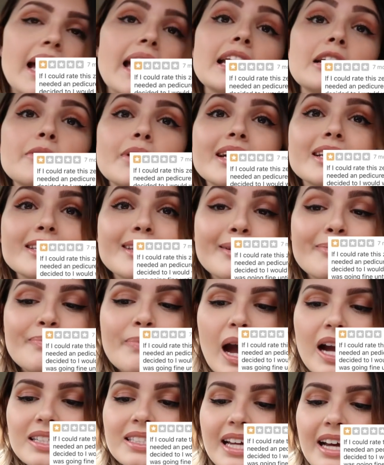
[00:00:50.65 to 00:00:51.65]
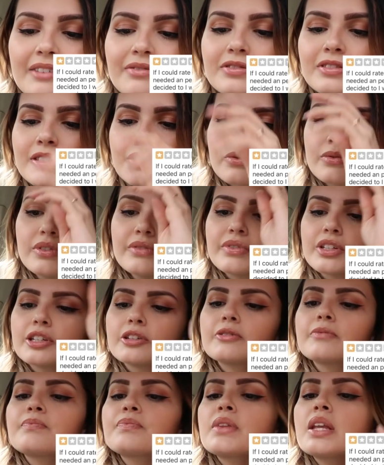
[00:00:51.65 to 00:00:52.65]
Anyways, back to Evelyn's
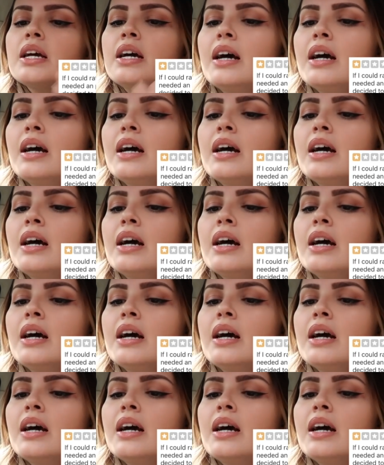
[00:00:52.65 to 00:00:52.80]
review.